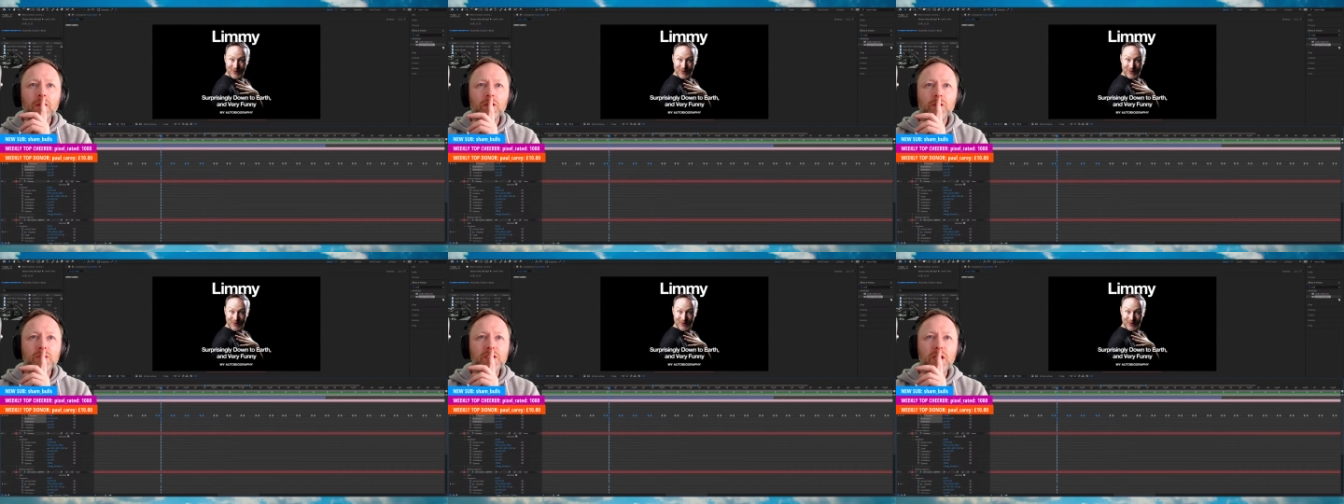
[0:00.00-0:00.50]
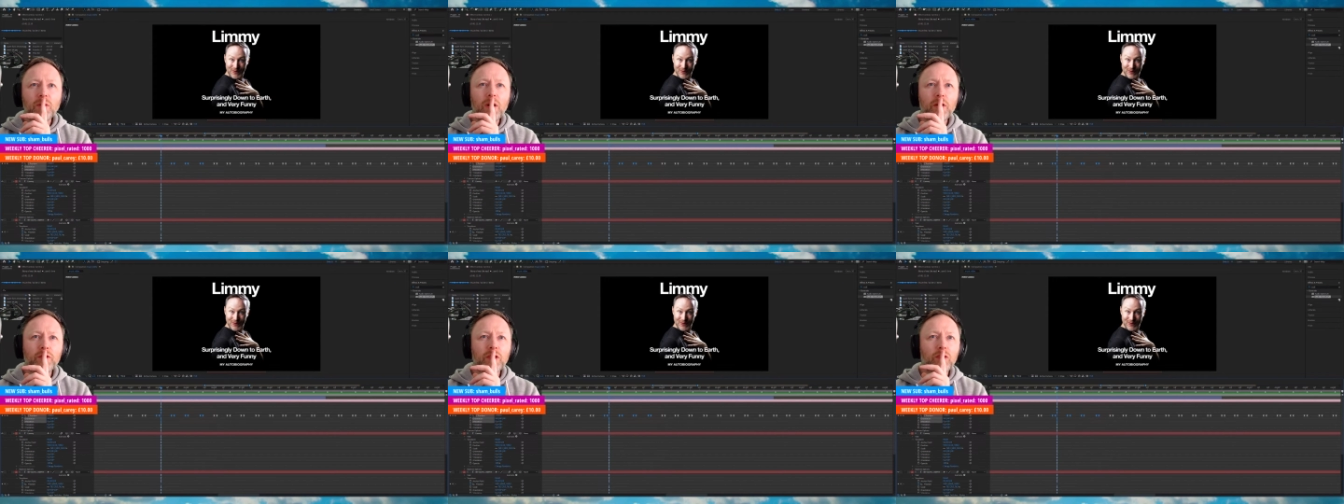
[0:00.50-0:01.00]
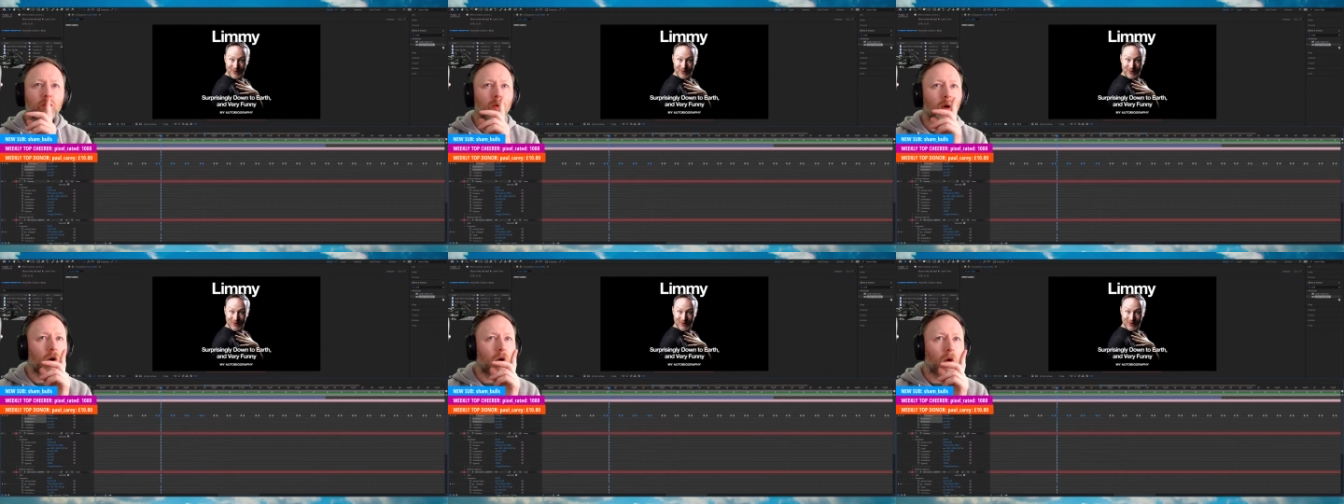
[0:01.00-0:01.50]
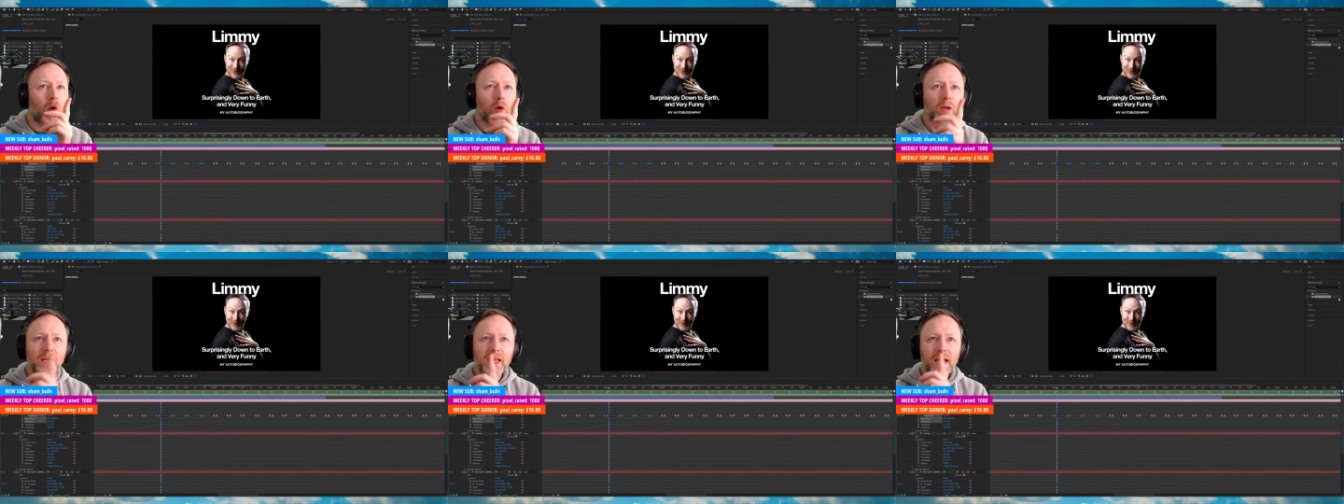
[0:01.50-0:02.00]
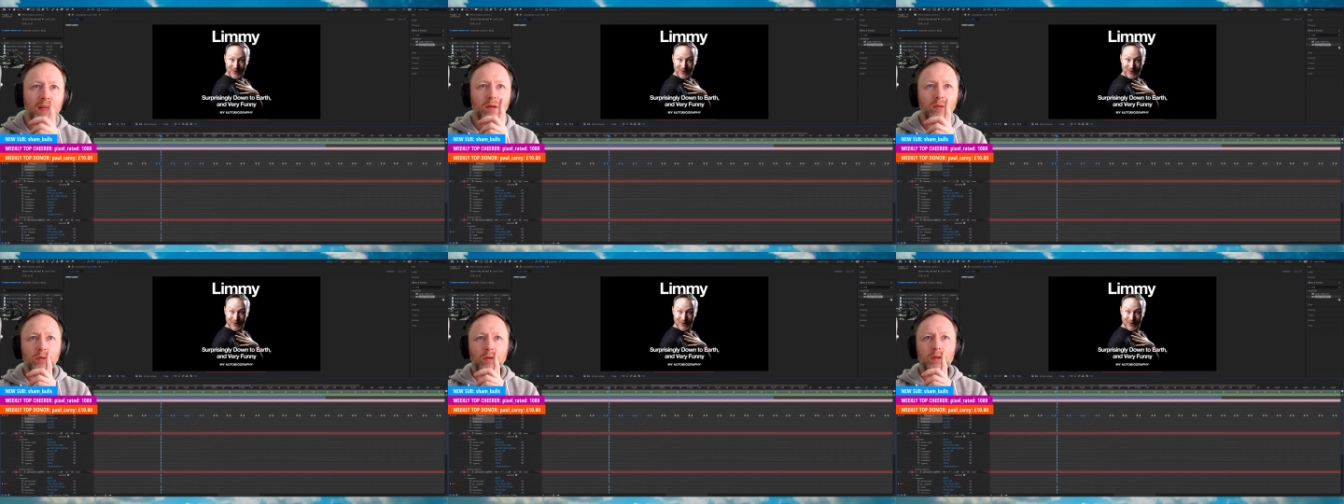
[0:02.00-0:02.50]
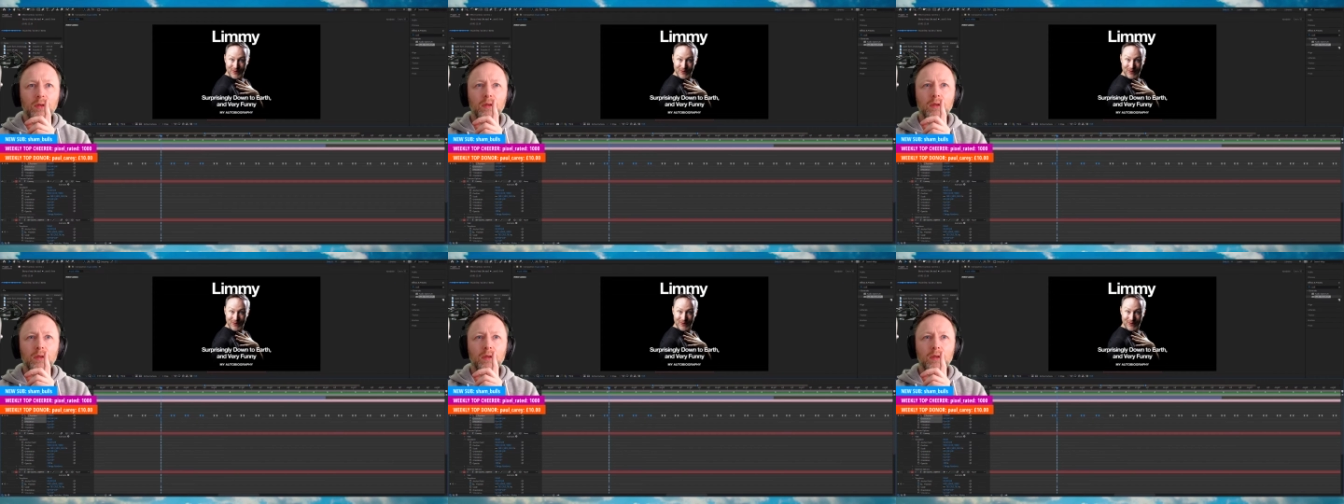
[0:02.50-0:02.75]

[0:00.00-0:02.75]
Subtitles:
You'll still have to do it all again, though.